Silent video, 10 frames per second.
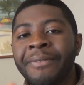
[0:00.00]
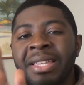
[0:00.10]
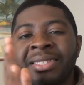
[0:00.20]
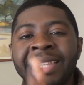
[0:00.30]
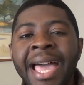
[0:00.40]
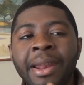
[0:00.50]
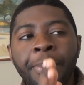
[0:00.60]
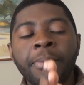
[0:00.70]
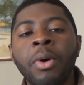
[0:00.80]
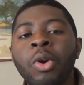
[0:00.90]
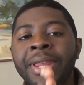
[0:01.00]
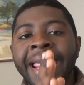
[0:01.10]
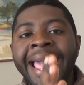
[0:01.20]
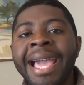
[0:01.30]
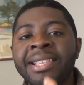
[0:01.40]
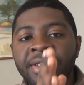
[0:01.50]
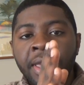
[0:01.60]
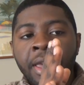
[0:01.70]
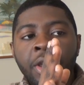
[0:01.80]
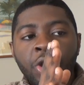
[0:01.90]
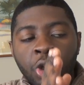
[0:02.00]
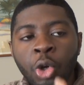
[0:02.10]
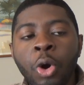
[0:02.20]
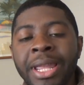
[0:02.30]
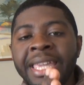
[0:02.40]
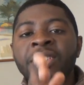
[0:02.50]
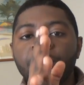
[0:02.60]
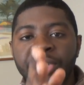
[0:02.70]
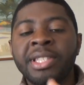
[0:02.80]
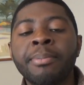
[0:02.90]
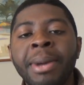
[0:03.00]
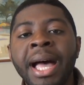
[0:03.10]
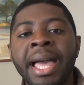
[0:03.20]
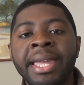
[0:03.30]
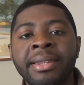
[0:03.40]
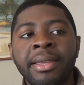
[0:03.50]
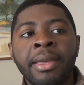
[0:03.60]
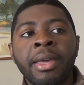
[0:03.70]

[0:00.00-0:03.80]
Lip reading: If he's not a promoter that has your interest in mind,